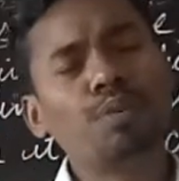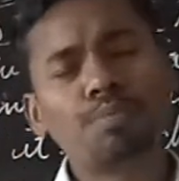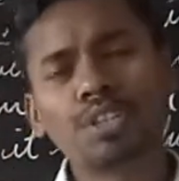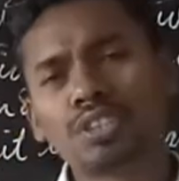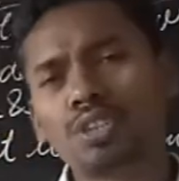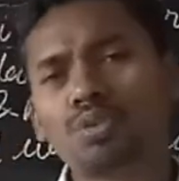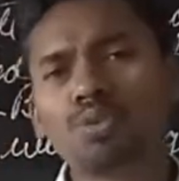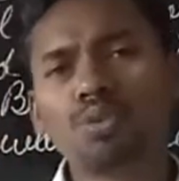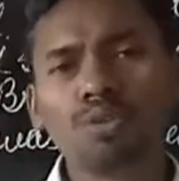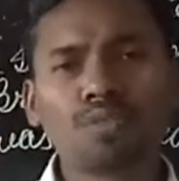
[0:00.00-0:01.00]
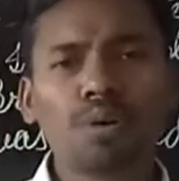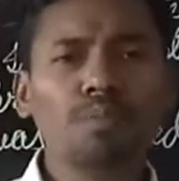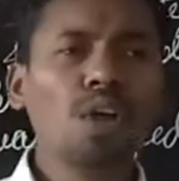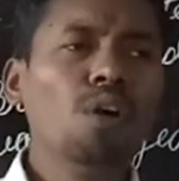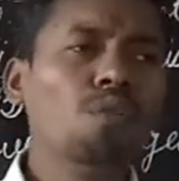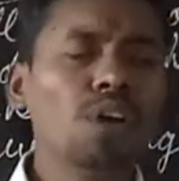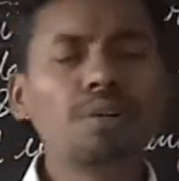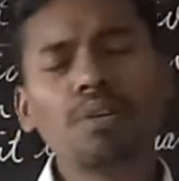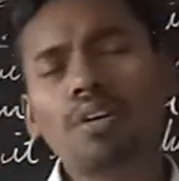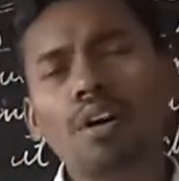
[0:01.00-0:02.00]
person who ruled from one
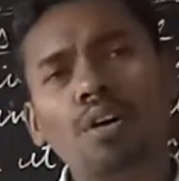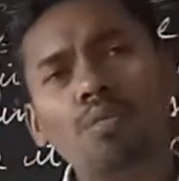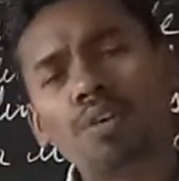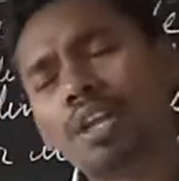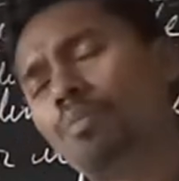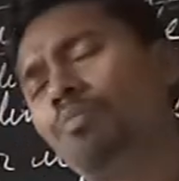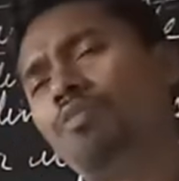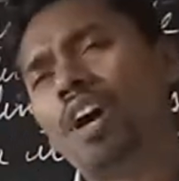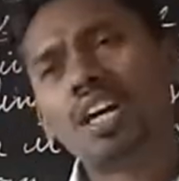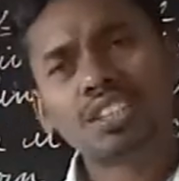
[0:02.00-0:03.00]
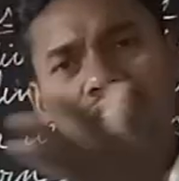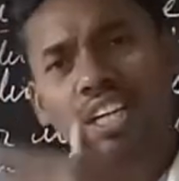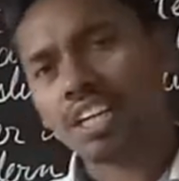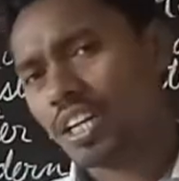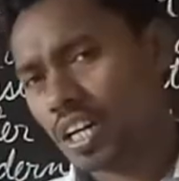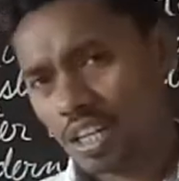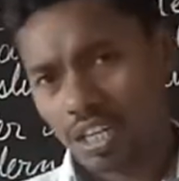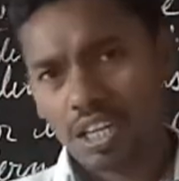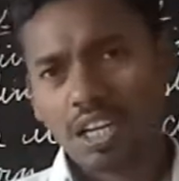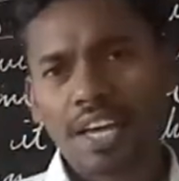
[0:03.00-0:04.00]
very vast area.
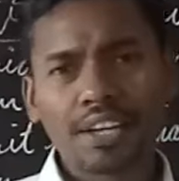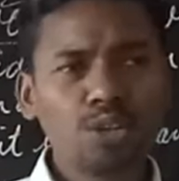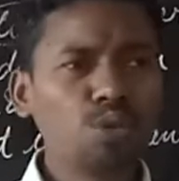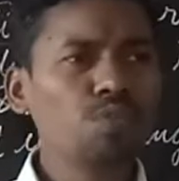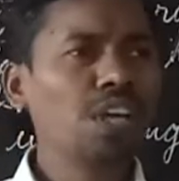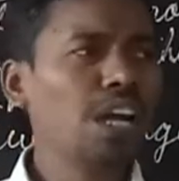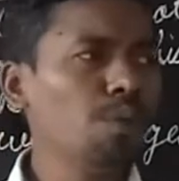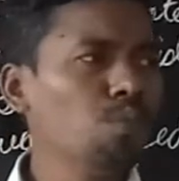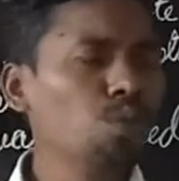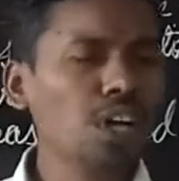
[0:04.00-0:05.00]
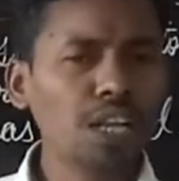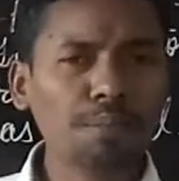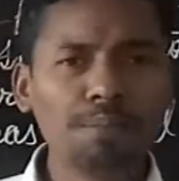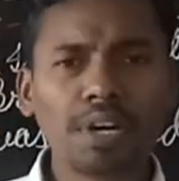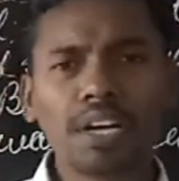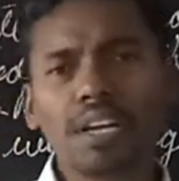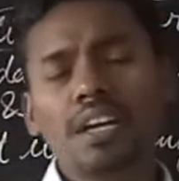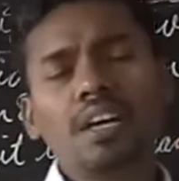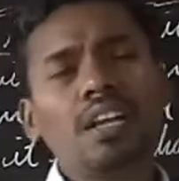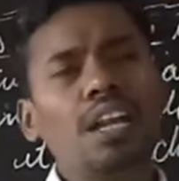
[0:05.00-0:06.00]
Like, we had Mughal Empire,
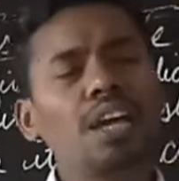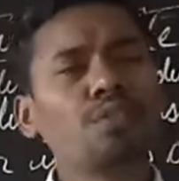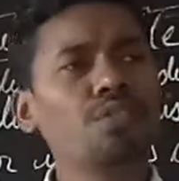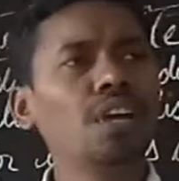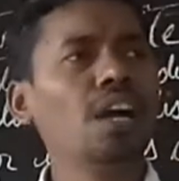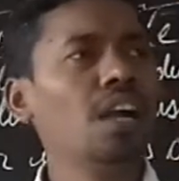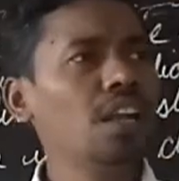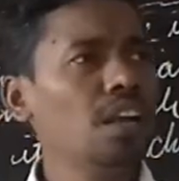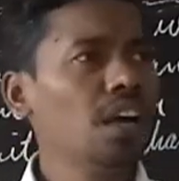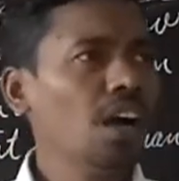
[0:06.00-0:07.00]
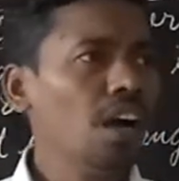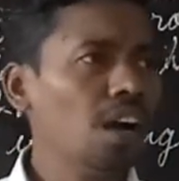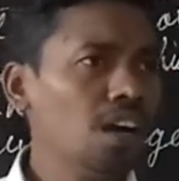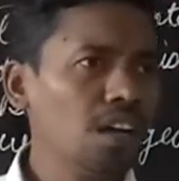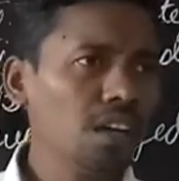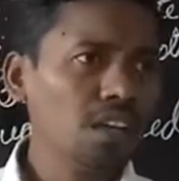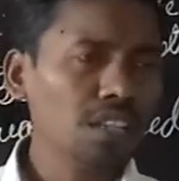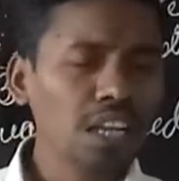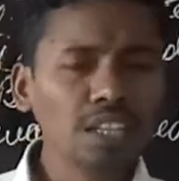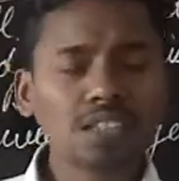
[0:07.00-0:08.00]
like we had
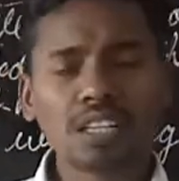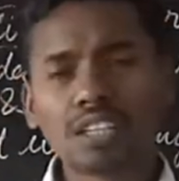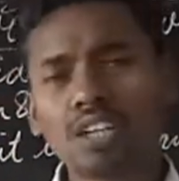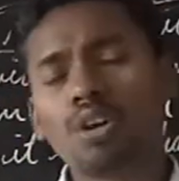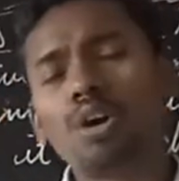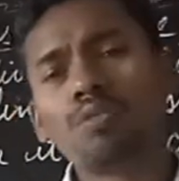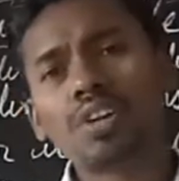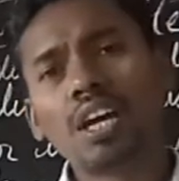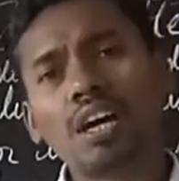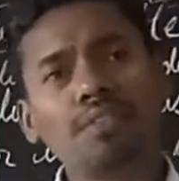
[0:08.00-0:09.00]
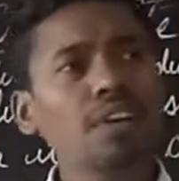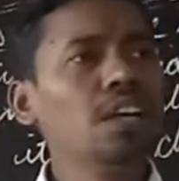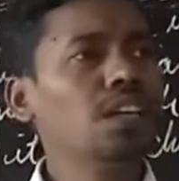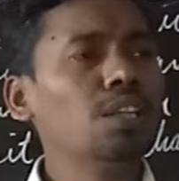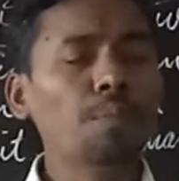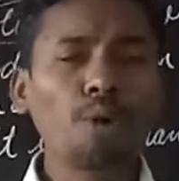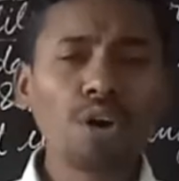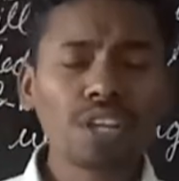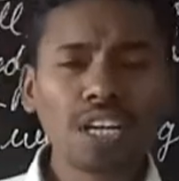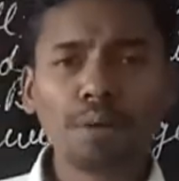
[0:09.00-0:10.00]
Delhi Sultanate, or we have the
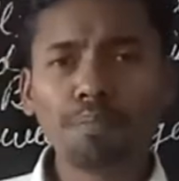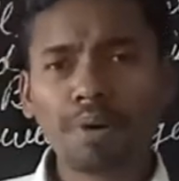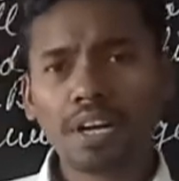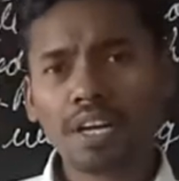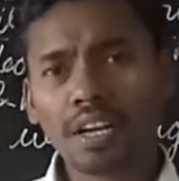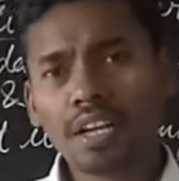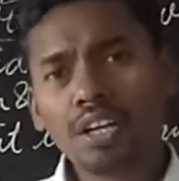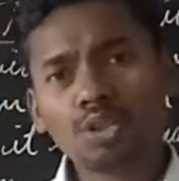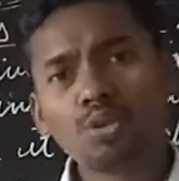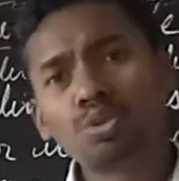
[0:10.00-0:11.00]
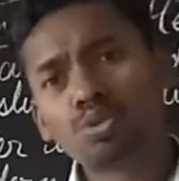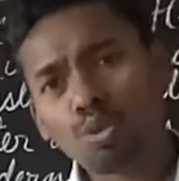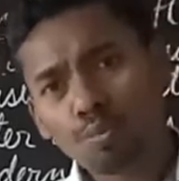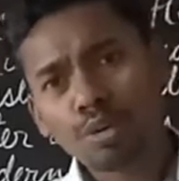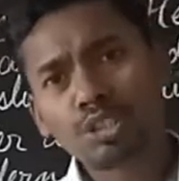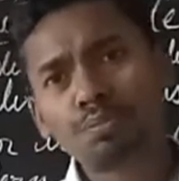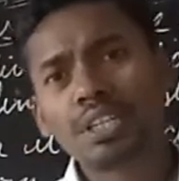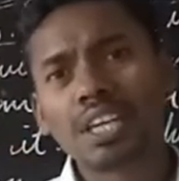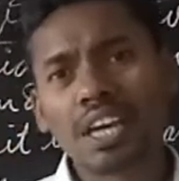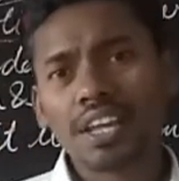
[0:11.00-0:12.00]
Mauryan Empire, so much
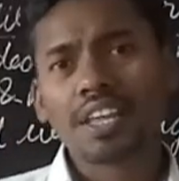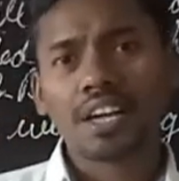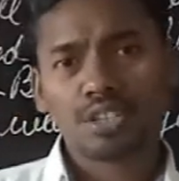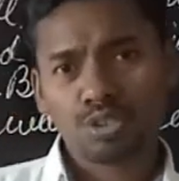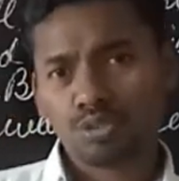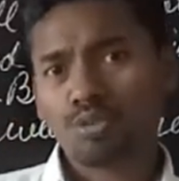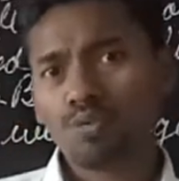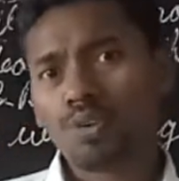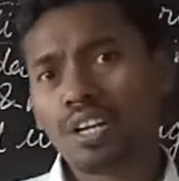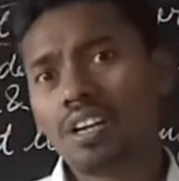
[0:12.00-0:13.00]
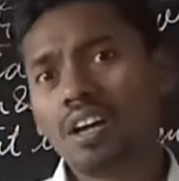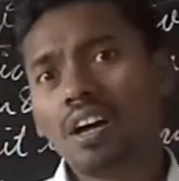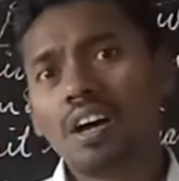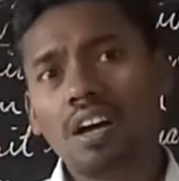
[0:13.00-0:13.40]
big areas, when